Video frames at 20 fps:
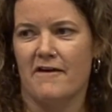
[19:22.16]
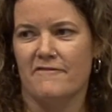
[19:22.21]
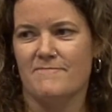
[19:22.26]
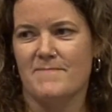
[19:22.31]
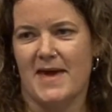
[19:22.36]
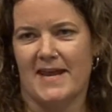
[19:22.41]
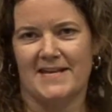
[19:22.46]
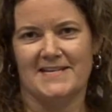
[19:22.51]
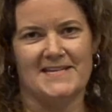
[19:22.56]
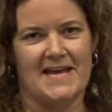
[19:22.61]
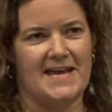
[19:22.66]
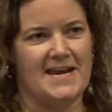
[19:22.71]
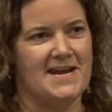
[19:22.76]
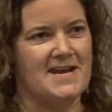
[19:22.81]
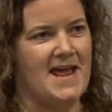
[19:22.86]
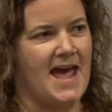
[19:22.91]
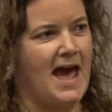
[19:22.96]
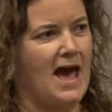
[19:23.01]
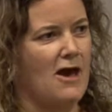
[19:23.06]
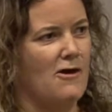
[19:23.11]
of
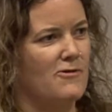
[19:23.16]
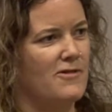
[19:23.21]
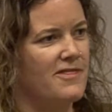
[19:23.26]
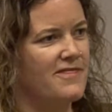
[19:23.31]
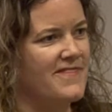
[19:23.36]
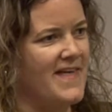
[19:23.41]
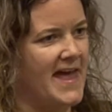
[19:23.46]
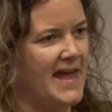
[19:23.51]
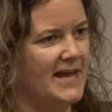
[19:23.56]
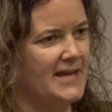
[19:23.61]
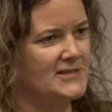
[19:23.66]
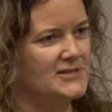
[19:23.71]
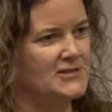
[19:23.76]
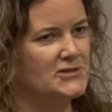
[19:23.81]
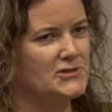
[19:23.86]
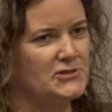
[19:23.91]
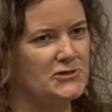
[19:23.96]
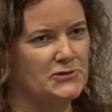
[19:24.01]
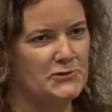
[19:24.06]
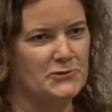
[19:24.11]
metadata now, thanks
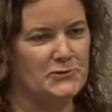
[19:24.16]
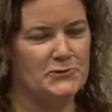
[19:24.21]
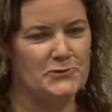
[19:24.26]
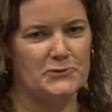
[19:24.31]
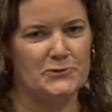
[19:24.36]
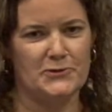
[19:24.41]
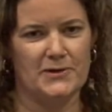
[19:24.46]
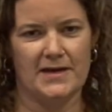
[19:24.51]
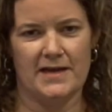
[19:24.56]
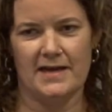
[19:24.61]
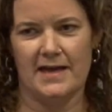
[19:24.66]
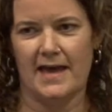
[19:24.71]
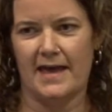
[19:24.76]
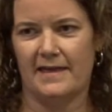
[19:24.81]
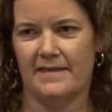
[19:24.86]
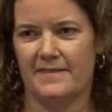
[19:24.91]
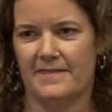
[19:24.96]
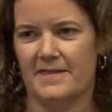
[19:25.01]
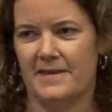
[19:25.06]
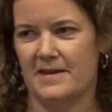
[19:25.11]
to
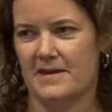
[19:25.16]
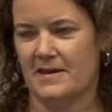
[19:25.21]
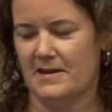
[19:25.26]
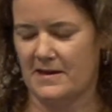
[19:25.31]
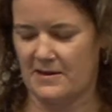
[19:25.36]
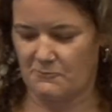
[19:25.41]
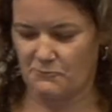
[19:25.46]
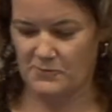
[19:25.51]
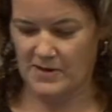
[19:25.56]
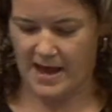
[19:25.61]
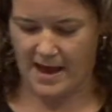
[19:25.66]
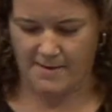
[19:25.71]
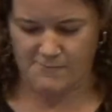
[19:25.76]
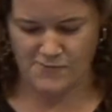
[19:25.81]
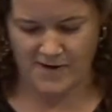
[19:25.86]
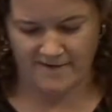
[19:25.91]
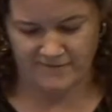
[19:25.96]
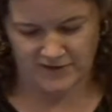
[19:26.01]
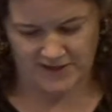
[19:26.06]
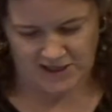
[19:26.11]
the
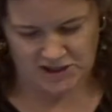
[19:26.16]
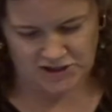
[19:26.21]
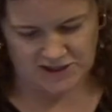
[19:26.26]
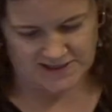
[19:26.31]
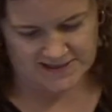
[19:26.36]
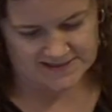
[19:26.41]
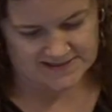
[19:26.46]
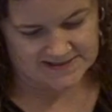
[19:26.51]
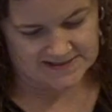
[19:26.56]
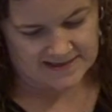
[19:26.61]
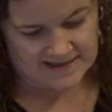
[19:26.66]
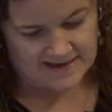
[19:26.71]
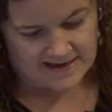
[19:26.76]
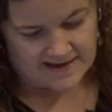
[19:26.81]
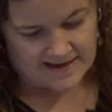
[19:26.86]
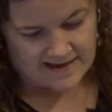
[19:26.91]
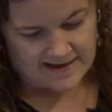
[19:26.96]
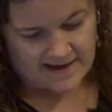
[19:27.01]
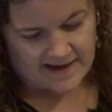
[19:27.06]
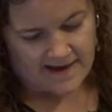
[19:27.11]
revelations
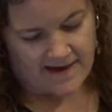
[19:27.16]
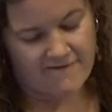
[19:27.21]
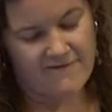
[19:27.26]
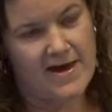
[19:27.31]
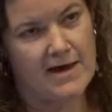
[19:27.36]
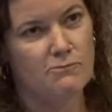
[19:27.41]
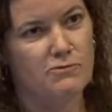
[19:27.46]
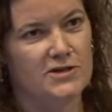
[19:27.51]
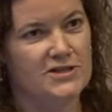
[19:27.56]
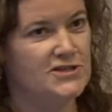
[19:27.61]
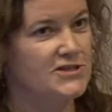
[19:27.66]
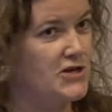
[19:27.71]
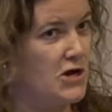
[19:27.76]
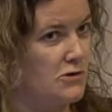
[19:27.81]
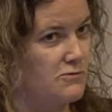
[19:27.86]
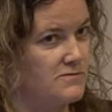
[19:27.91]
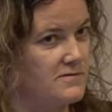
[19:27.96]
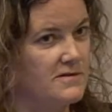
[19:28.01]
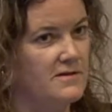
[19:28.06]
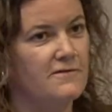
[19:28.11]
of Edward
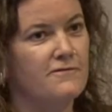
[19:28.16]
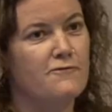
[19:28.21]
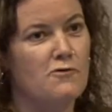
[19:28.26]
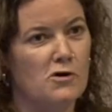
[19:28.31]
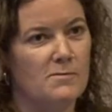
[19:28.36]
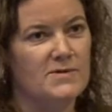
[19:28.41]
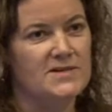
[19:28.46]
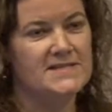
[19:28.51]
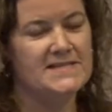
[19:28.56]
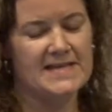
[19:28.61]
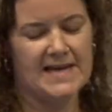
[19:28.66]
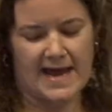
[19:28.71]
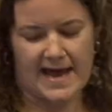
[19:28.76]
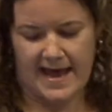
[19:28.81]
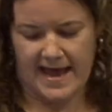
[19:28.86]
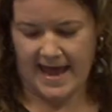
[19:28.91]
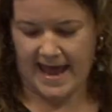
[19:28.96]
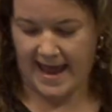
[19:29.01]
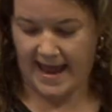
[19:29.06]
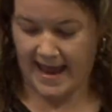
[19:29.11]
Snowden, the former
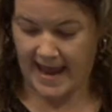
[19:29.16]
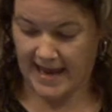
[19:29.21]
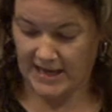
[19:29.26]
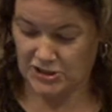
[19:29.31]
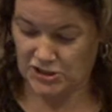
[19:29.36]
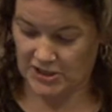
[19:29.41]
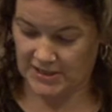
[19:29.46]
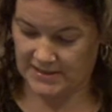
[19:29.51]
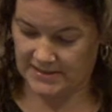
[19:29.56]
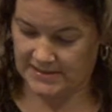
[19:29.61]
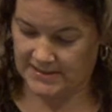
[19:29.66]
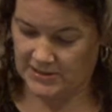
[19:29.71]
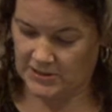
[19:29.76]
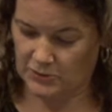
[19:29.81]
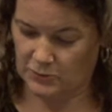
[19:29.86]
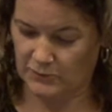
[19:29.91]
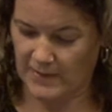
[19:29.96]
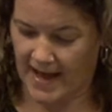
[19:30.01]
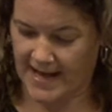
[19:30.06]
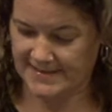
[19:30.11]
CIA agent
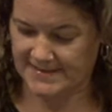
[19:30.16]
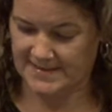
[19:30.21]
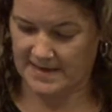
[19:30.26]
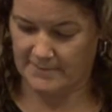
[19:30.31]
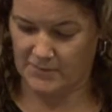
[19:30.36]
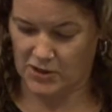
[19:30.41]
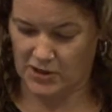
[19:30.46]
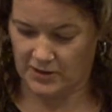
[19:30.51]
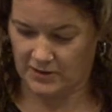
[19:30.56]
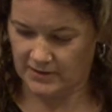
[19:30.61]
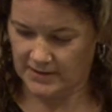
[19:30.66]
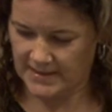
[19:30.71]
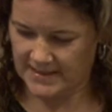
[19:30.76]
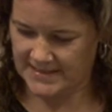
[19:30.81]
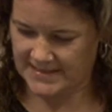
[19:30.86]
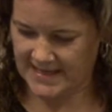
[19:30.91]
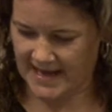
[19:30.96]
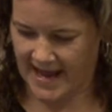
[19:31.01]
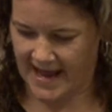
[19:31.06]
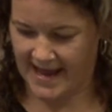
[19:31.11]
who last summer,
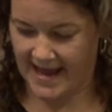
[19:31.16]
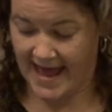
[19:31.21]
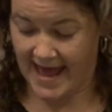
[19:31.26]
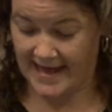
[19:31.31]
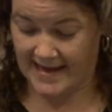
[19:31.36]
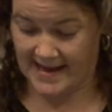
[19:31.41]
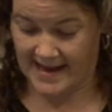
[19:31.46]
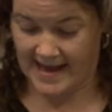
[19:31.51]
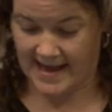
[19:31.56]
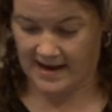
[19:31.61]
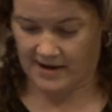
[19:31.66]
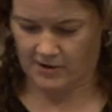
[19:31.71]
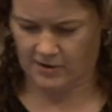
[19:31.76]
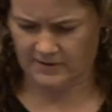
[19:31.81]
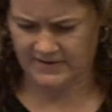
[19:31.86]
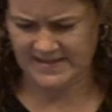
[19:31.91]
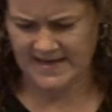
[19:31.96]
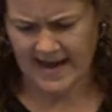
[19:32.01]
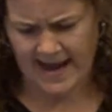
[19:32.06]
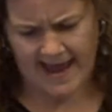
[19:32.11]

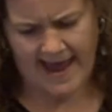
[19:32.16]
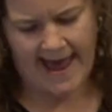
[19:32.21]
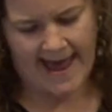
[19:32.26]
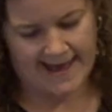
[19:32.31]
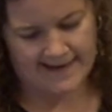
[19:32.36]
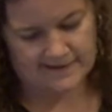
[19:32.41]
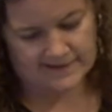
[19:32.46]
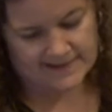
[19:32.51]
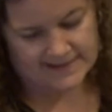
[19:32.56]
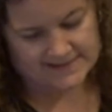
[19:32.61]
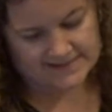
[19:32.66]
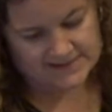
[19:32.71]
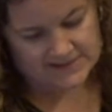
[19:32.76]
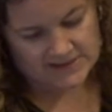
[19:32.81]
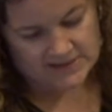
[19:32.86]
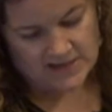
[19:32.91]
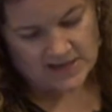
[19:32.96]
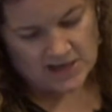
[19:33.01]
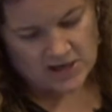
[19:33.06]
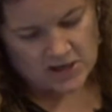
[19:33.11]
CIA
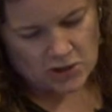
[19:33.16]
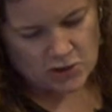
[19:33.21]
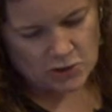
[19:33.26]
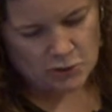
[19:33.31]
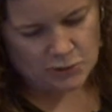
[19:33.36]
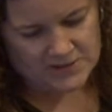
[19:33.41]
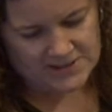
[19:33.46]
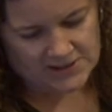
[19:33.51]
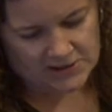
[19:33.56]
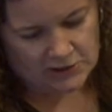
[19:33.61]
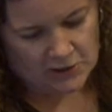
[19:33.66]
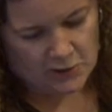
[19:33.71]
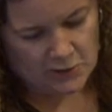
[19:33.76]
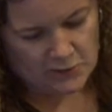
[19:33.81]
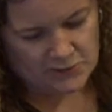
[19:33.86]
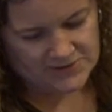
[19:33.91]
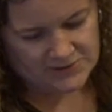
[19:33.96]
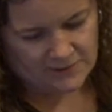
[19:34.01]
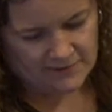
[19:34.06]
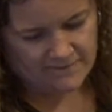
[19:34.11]
analyst, who
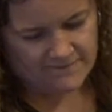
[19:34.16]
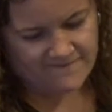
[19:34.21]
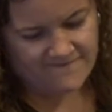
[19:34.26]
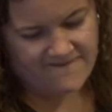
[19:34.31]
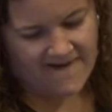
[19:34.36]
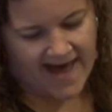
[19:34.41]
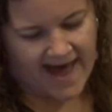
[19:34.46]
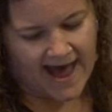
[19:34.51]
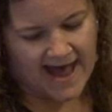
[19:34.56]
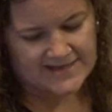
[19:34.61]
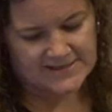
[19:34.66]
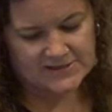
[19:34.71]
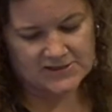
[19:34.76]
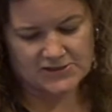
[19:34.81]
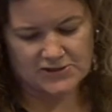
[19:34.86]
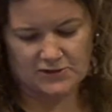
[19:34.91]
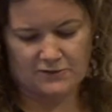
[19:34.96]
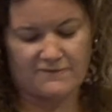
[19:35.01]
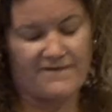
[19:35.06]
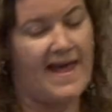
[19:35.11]
disclosed sort of
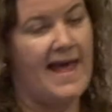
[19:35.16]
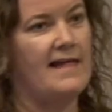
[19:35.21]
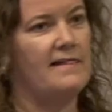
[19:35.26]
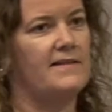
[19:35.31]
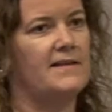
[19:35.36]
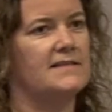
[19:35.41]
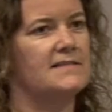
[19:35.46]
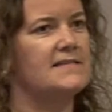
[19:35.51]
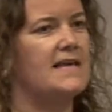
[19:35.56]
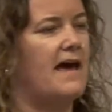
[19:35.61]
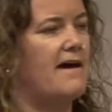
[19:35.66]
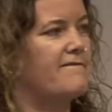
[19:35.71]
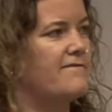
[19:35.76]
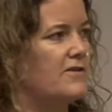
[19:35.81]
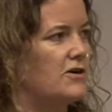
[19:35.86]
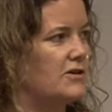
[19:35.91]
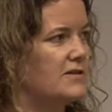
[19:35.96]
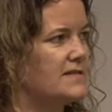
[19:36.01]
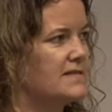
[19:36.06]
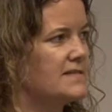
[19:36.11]
vast surveillance
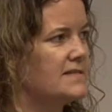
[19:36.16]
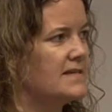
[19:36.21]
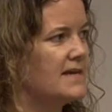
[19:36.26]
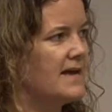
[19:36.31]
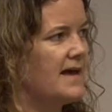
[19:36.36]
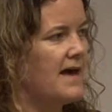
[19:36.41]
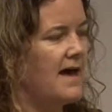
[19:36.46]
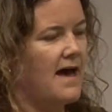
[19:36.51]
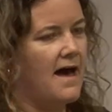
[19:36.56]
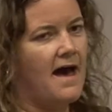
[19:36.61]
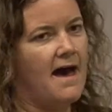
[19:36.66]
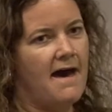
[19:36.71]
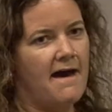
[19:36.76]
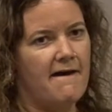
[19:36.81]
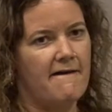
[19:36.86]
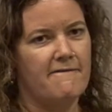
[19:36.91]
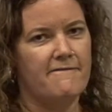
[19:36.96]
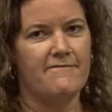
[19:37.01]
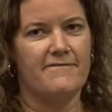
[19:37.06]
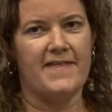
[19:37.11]
efforts
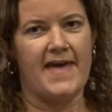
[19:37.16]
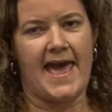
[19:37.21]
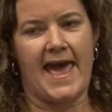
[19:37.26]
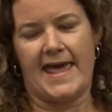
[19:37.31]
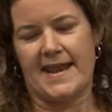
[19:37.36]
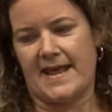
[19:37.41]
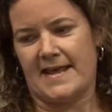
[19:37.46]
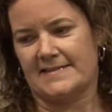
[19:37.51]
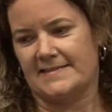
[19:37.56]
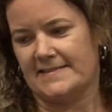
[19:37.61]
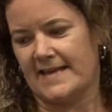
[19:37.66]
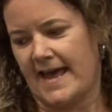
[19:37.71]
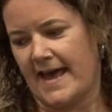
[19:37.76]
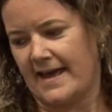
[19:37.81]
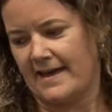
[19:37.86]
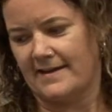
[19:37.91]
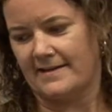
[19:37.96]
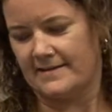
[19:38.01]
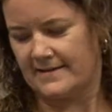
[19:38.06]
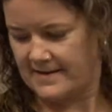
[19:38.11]
of the
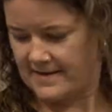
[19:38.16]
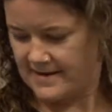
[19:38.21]
NSA.